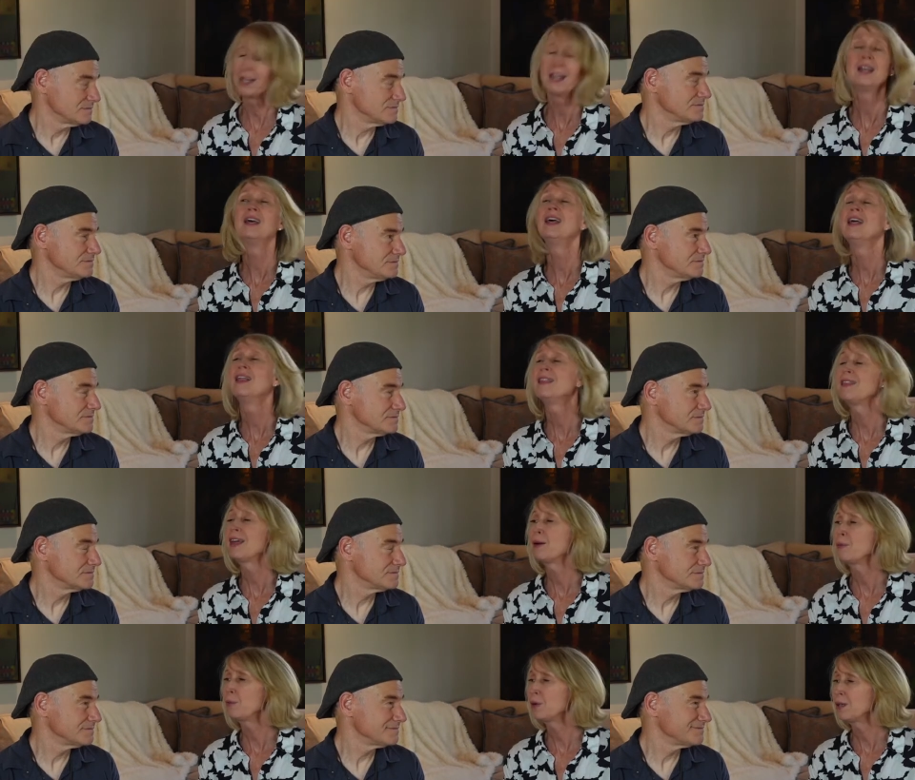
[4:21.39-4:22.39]
Speaker 1: mm-hmm.
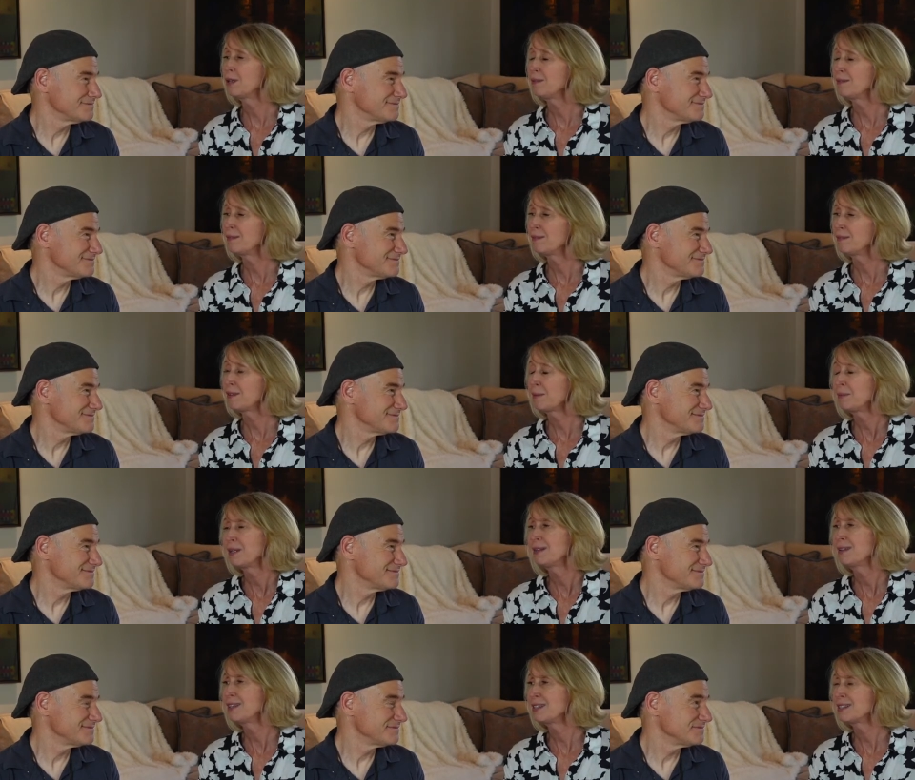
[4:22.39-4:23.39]
that would. I
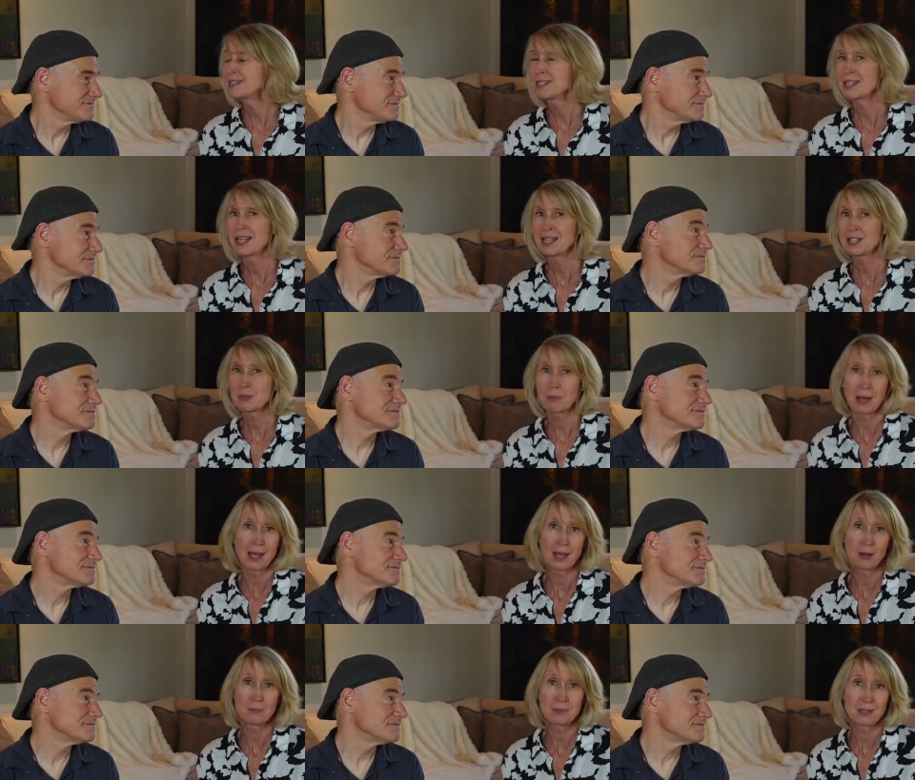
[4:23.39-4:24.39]
mean, it's enhanced my
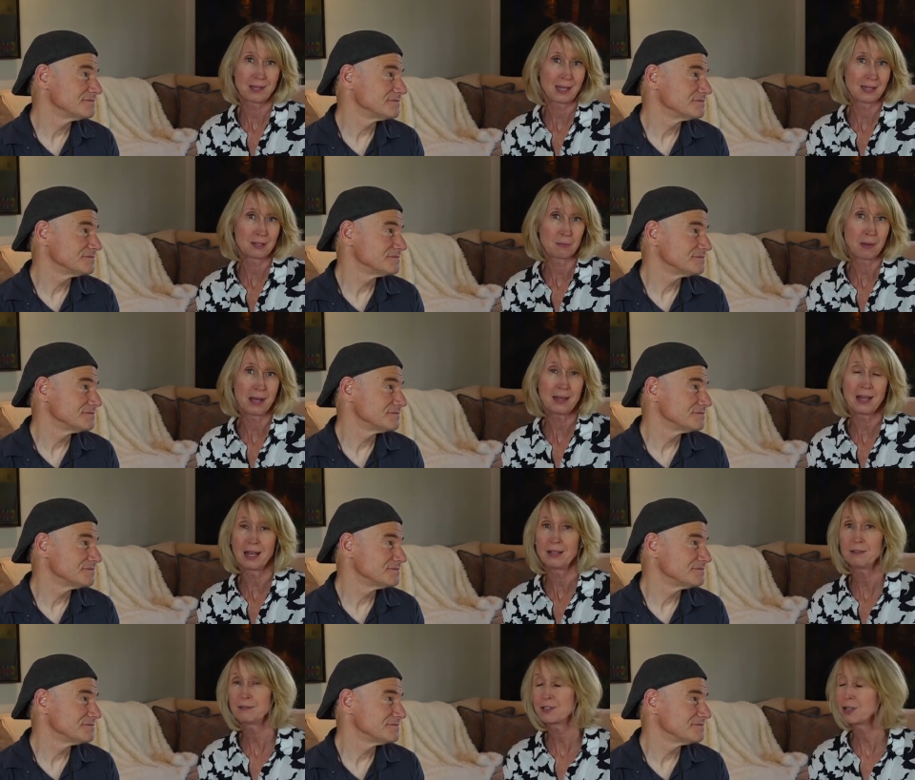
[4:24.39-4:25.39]
helped enhance my
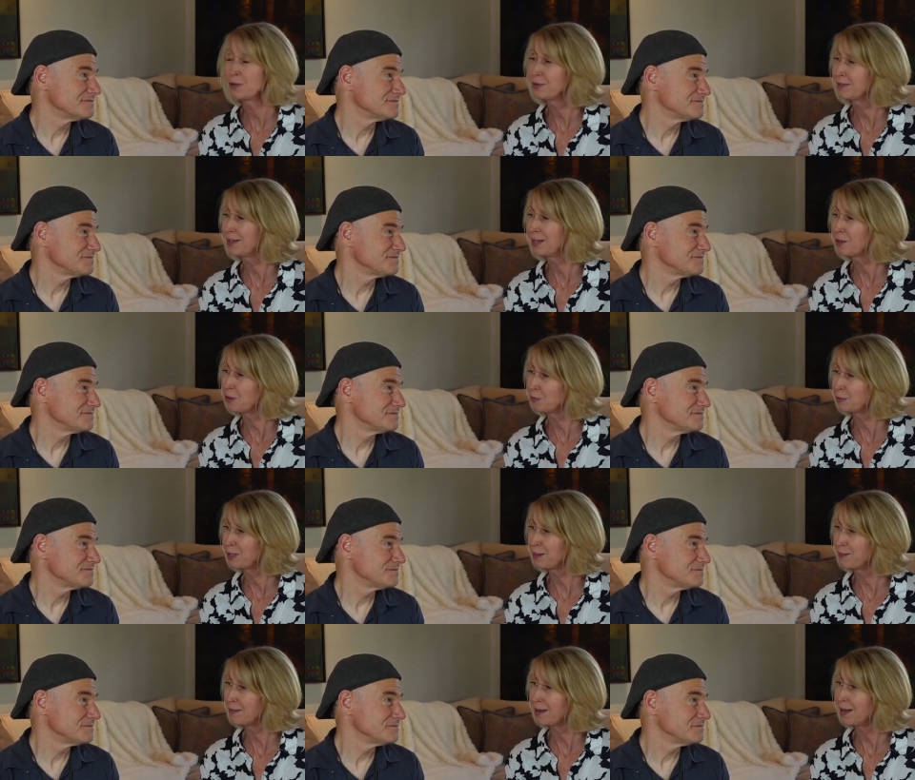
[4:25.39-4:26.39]
life. So and
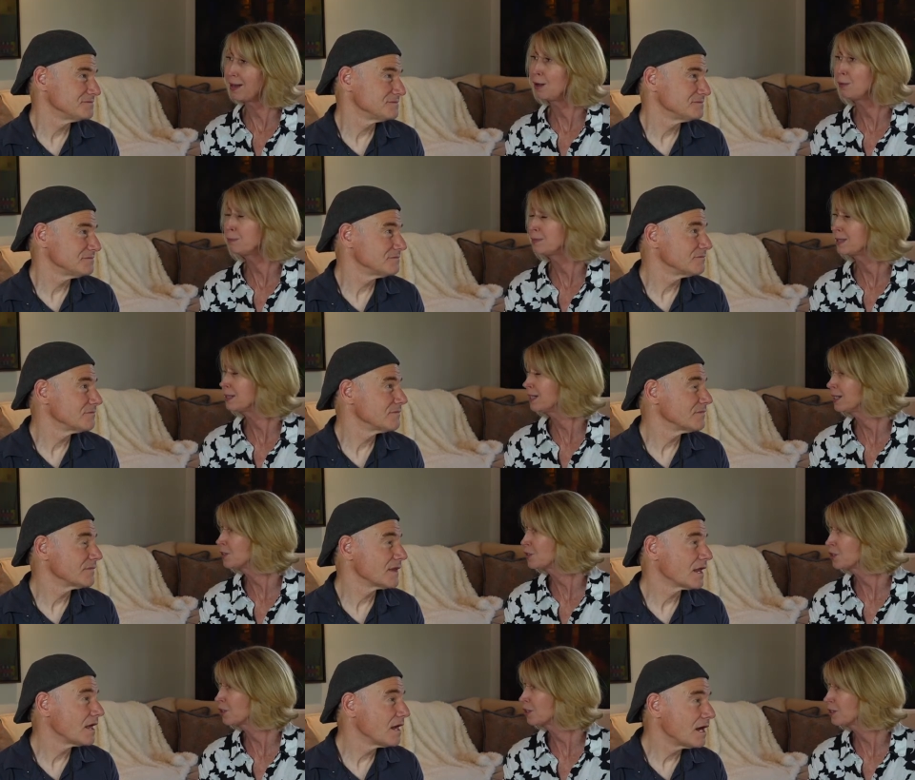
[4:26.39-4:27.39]
hopefully helped
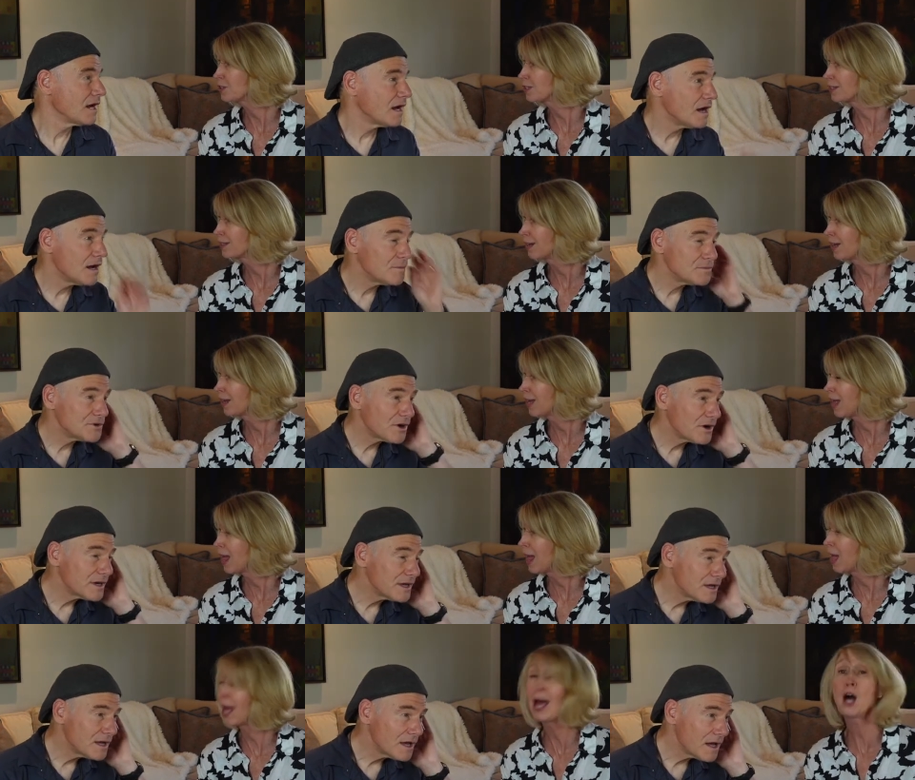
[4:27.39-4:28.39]
enhance yours.
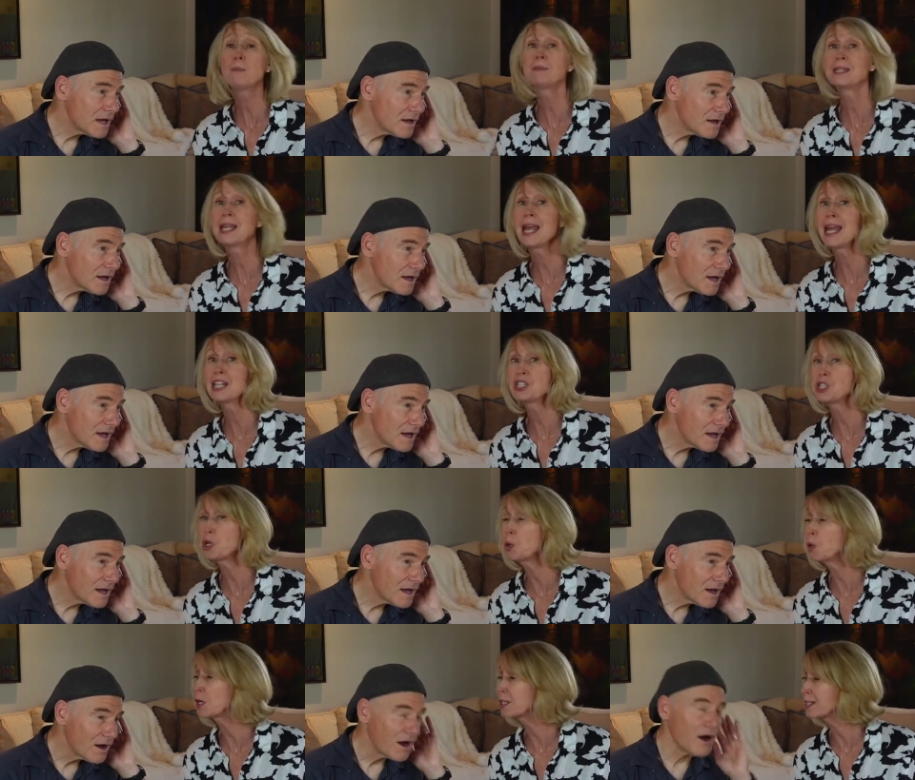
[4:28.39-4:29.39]
Sorry. Helped enhance
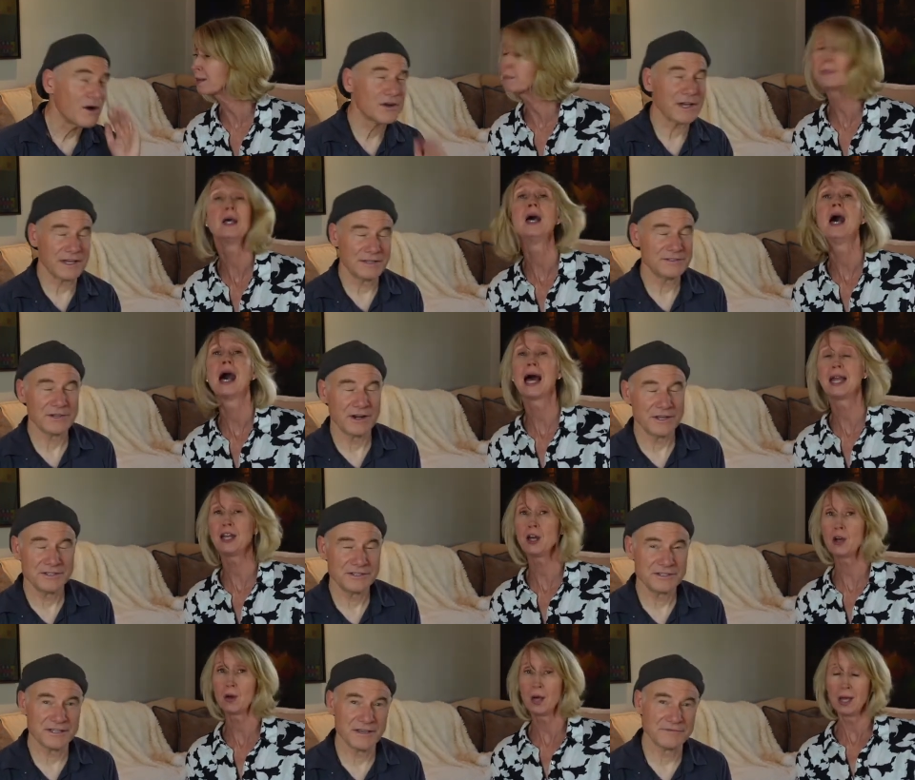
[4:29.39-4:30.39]
yours. Okay, sorry. I
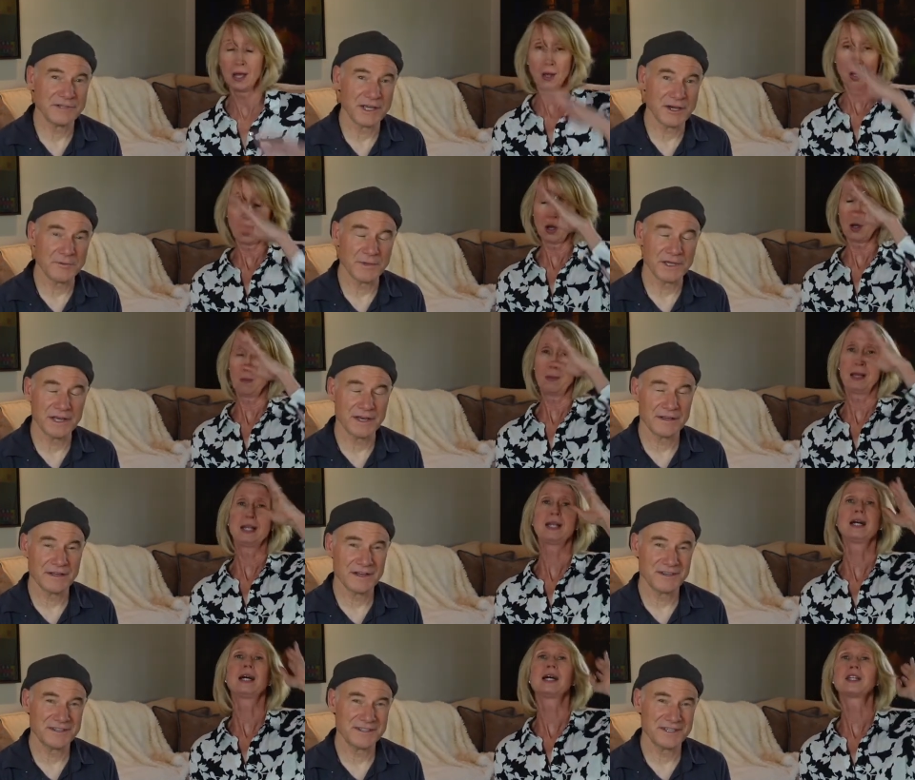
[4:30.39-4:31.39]
know. oh me, my
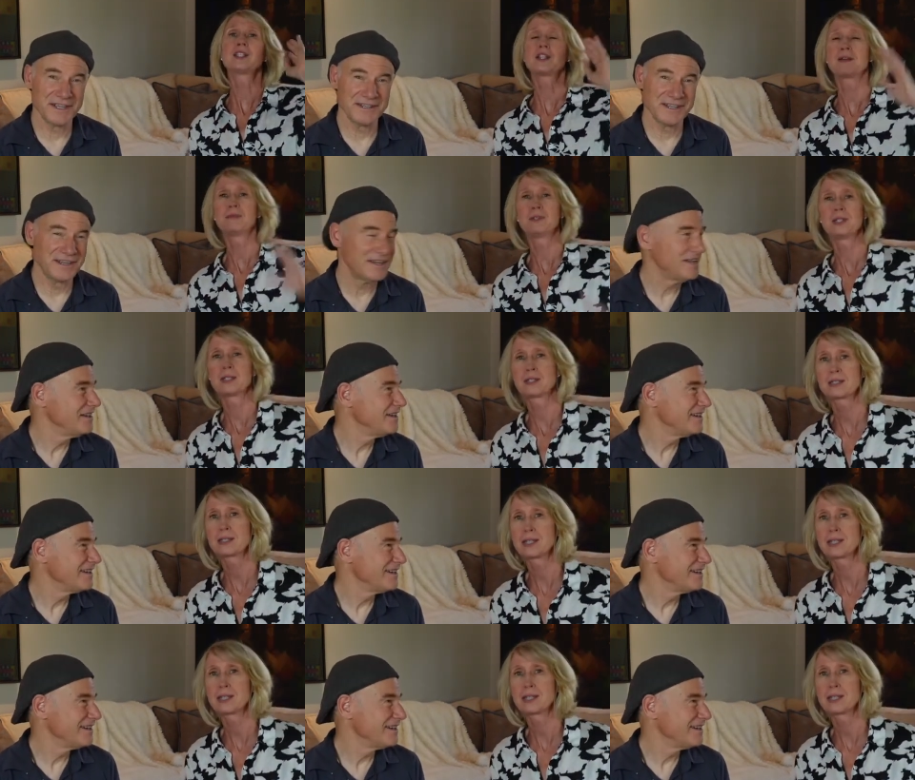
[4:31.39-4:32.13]
yeah. gosh, I'm just